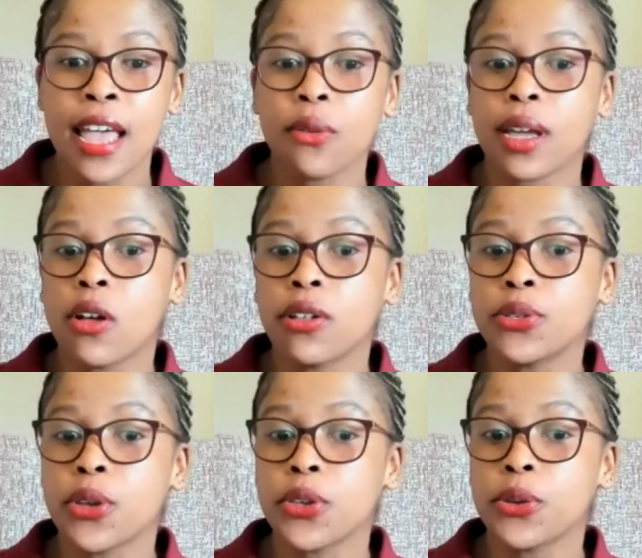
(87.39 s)
You can
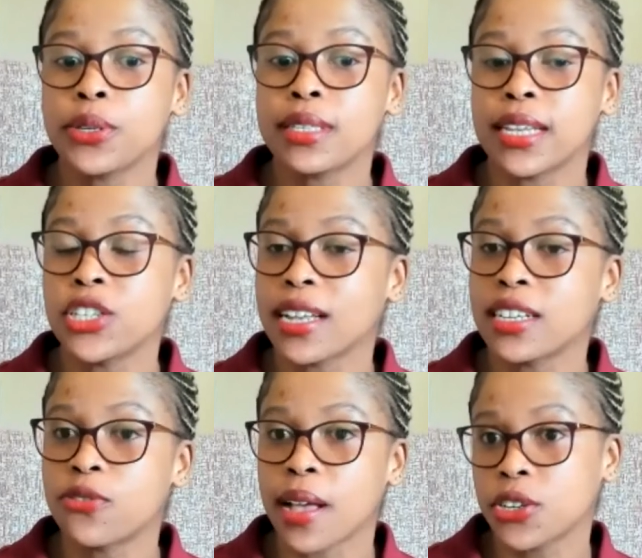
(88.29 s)
also use the chat
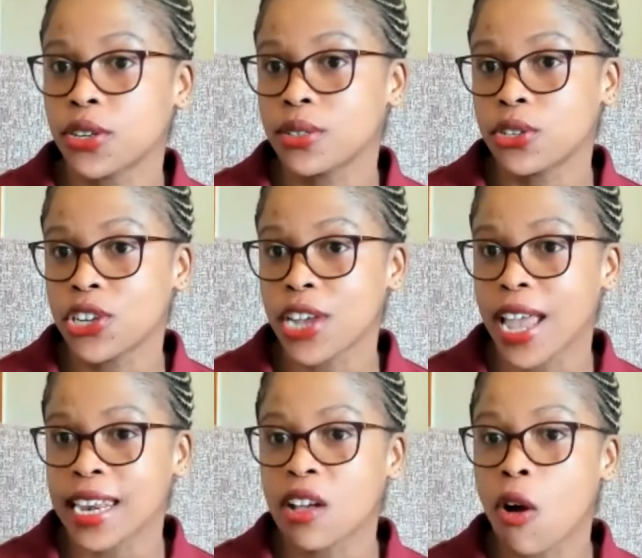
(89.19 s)
function to share any